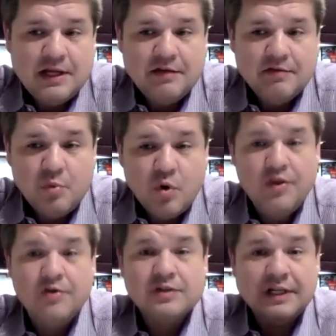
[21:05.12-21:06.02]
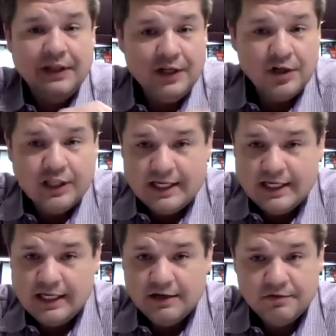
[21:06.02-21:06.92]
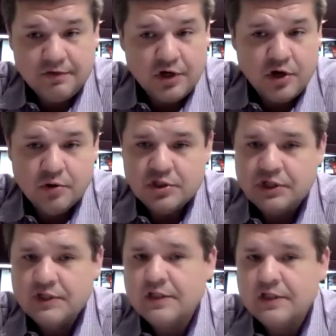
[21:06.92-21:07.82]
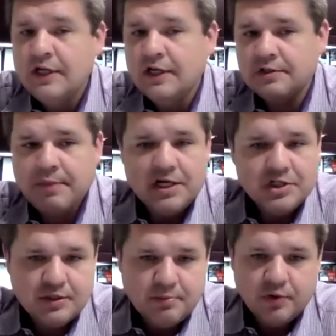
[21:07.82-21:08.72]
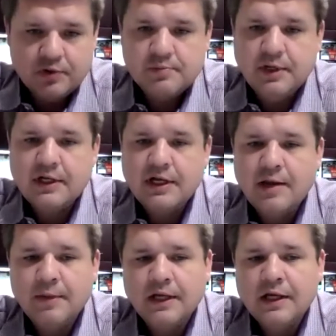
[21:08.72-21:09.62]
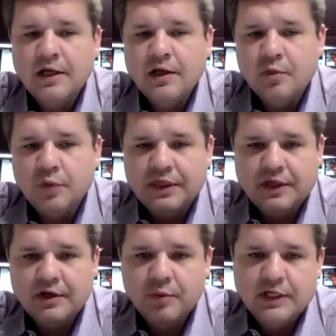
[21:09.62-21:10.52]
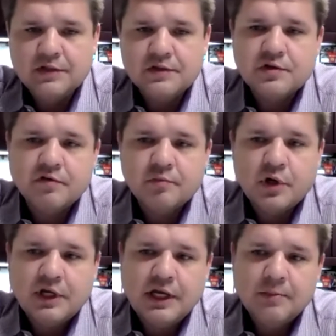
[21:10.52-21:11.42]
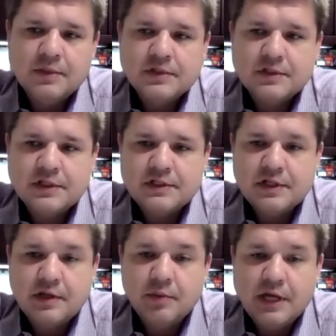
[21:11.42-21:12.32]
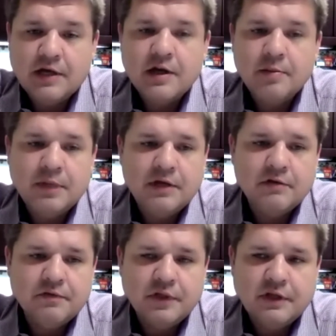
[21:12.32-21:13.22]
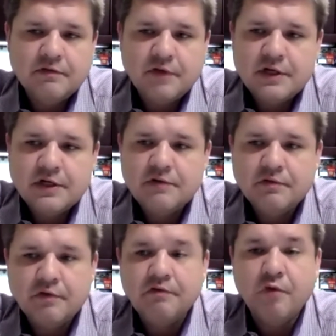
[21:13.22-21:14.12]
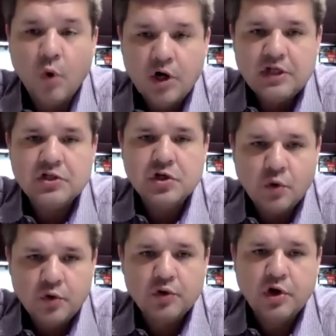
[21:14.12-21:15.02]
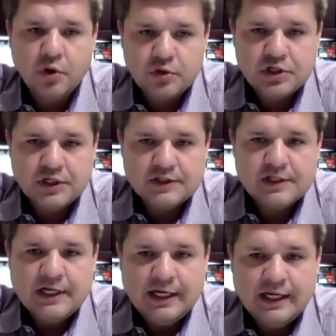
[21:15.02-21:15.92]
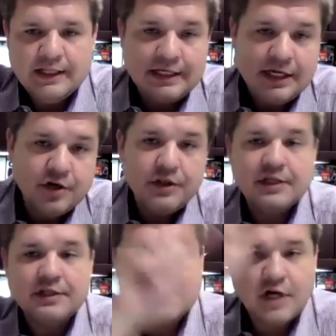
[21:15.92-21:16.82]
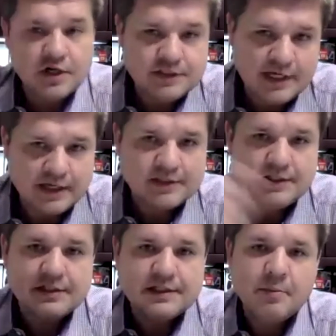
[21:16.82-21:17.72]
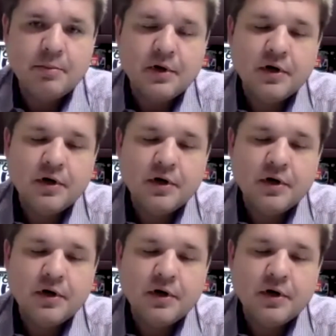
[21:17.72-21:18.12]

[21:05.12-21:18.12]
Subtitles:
even more. There's clearly a need for coaches, especially post-pandemic. We think we can serve more campuses. And we ended up being fully funded for 40 total coaches in the year that starts next December.